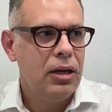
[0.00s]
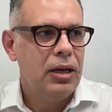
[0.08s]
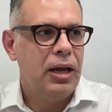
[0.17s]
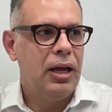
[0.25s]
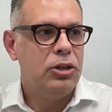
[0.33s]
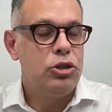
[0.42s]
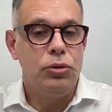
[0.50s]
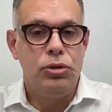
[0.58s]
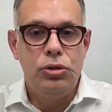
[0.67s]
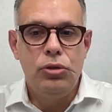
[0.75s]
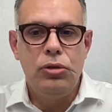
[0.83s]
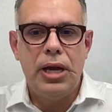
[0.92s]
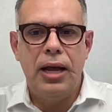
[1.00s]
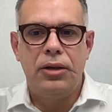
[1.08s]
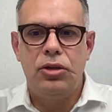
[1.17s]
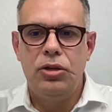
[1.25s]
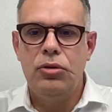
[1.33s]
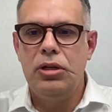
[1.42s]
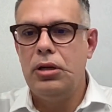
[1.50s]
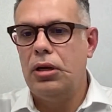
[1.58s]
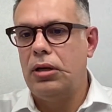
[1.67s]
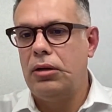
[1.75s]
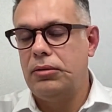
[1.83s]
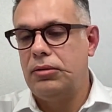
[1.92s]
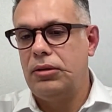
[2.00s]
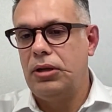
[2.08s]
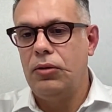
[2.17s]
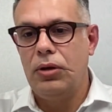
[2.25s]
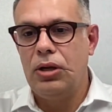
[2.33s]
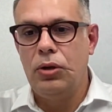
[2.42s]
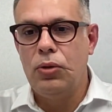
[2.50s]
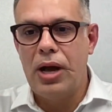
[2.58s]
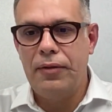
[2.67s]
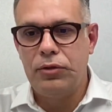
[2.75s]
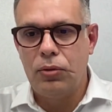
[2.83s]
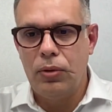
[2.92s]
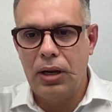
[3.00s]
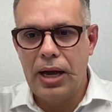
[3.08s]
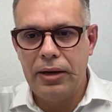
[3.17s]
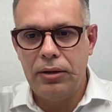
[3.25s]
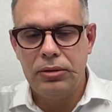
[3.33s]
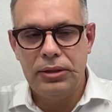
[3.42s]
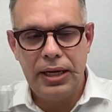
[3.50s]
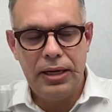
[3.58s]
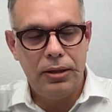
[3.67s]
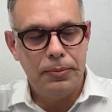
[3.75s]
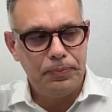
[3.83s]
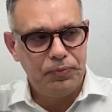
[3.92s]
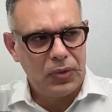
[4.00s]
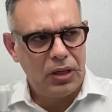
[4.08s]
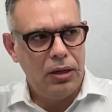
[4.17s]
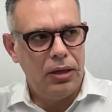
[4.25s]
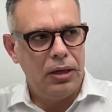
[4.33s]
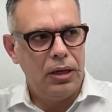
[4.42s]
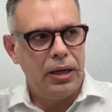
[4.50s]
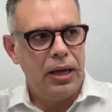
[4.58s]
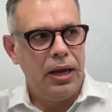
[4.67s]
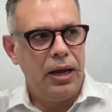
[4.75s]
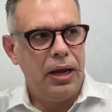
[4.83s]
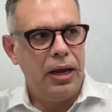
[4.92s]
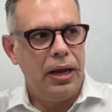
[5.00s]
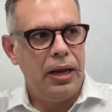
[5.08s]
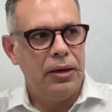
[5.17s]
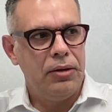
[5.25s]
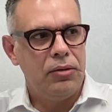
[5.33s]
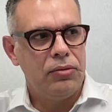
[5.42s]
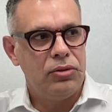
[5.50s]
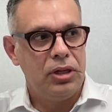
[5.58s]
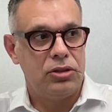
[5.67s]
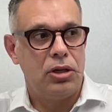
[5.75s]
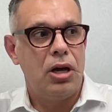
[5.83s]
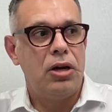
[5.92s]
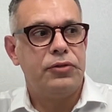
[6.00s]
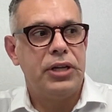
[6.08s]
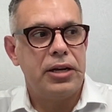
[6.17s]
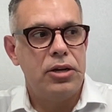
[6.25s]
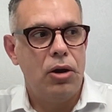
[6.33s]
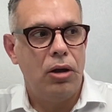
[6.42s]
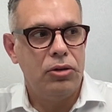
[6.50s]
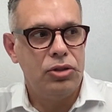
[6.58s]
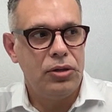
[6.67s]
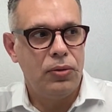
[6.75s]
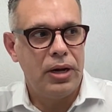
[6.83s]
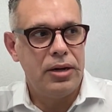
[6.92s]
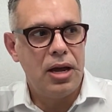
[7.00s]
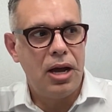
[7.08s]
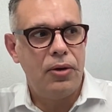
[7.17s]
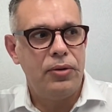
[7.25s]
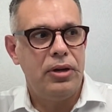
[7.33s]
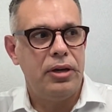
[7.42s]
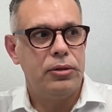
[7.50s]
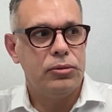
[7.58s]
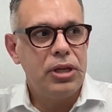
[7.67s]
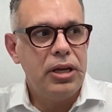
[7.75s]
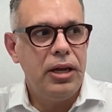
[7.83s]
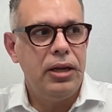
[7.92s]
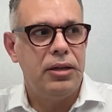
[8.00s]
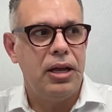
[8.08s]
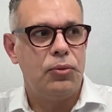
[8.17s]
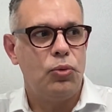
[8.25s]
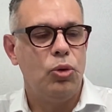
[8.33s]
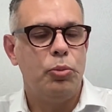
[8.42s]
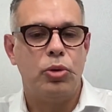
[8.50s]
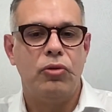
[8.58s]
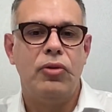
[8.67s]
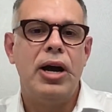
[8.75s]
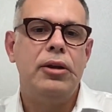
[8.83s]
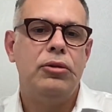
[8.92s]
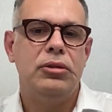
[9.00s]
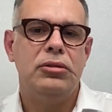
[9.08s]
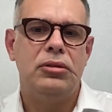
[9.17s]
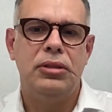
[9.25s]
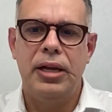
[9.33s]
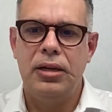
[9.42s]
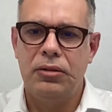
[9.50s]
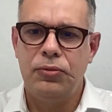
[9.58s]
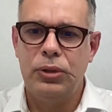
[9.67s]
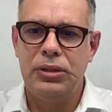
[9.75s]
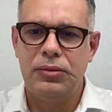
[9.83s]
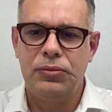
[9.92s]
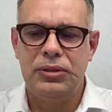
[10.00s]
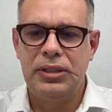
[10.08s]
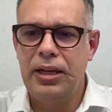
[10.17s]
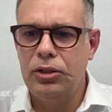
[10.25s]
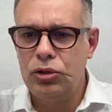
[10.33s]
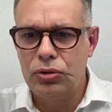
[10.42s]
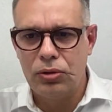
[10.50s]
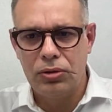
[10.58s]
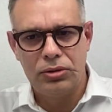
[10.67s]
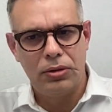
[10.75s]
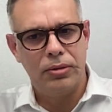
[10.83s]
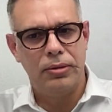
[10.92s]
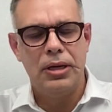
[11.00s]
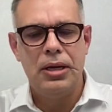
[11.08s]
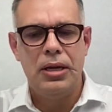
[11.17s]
To do that, you have to rely on data. And there's a lot of technology right now in IoT that will provide you this data with sensors, or